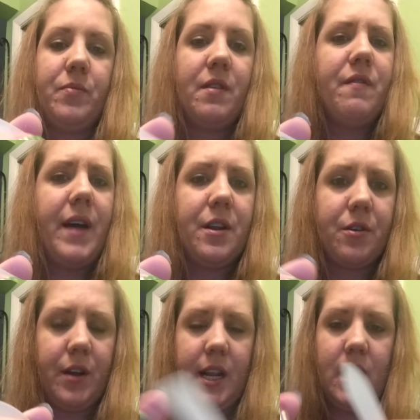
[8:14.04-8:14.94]
finer
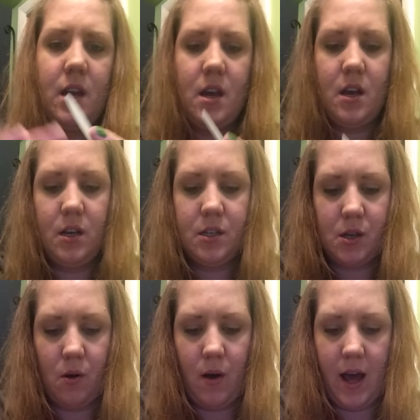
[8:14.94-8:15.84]
grit,
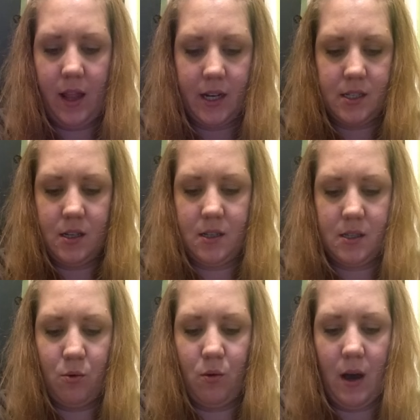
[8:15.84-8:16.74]
so I like to
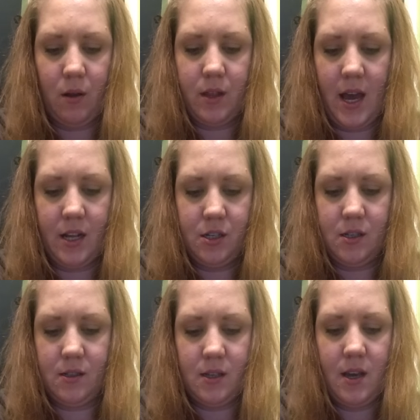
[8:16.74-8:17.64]
smooth out the
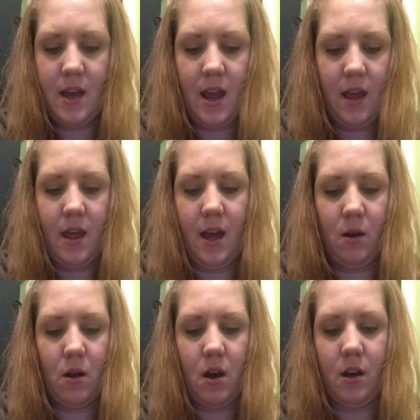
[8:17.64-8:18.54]
edges. And
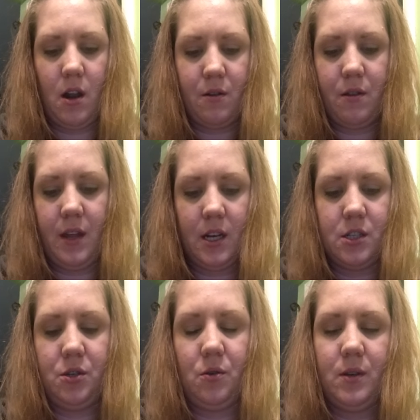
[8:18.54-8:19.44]
then another thing
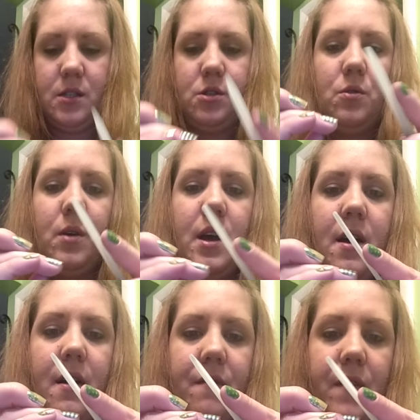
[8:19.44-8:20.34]
too is to
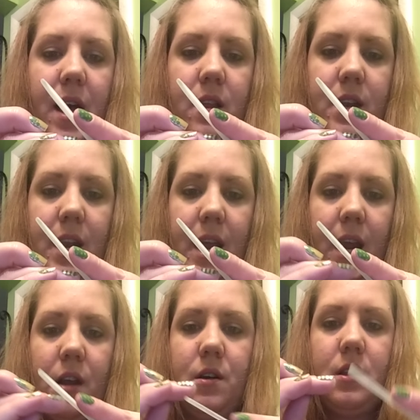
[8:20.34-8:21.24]
file on an
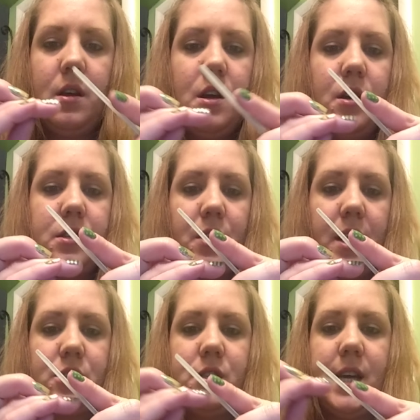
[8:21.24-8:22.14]
angle, so you're
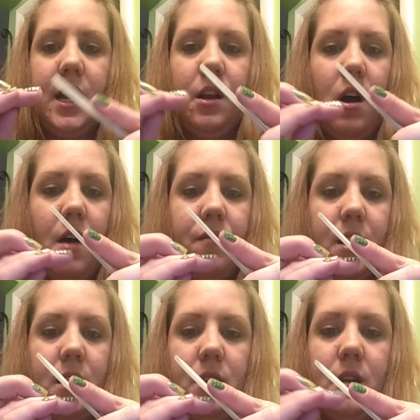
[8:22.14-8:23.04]
actually taking off
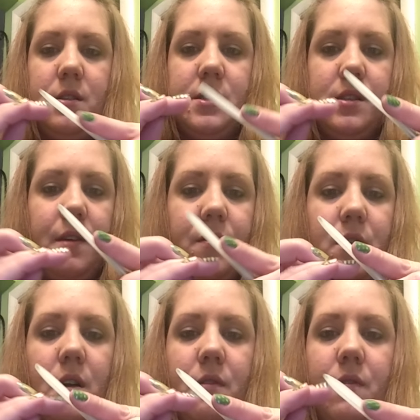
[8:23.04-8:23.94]
like a little
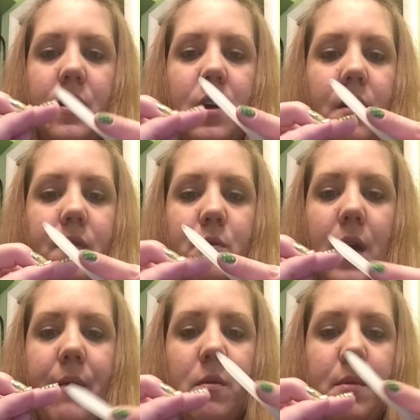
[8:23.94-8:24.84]
sliver of the
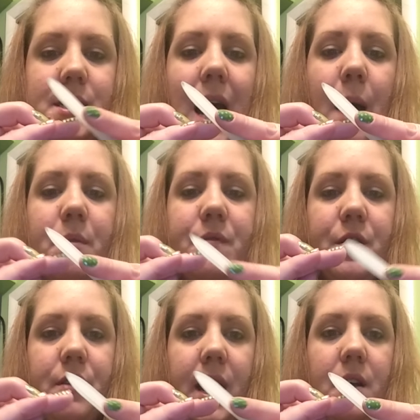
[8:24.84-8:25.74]
wrap from the top of
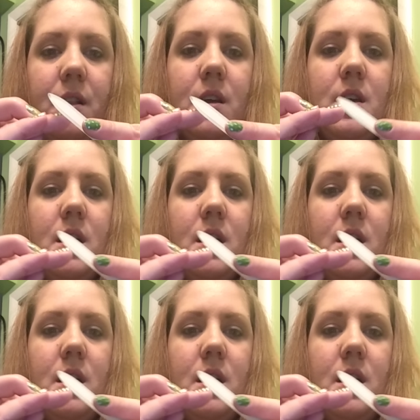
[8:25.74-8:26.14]
your nail.